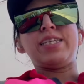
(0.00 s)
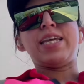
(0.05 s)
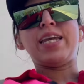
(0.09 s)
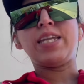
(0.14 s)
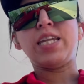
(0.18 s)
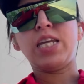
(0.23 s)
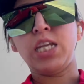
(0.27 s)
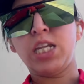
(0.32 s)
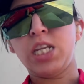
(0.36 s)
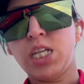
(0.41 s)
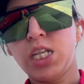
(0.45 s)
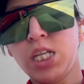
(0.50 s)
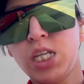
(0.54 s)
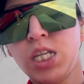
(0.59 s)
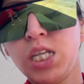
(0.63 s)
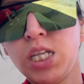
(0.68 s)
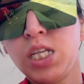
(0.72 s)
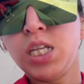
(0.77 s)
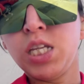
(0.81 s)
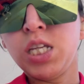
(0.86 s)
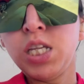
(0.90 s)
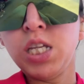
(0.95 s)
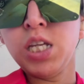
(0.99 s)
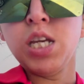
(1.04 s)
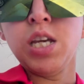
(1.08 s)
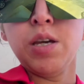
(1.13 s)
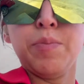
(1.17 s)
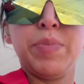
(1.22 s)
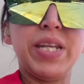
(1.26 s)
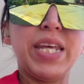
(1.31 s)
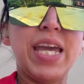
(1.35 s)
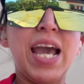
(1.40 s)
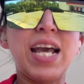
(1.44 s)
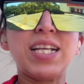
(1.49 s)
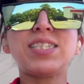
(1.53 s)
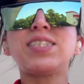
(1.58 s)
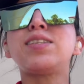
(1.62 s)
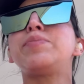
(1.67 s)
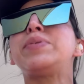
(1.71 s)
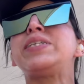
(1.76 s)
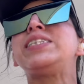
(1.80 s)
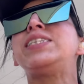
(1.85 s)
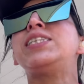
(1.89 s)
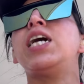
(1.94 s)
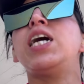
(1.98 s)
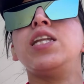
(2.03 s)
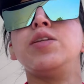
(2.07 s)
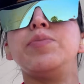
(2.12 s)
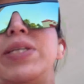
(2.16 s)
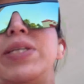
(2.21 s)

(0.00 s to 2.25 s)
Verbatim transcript: did it, But it has to be done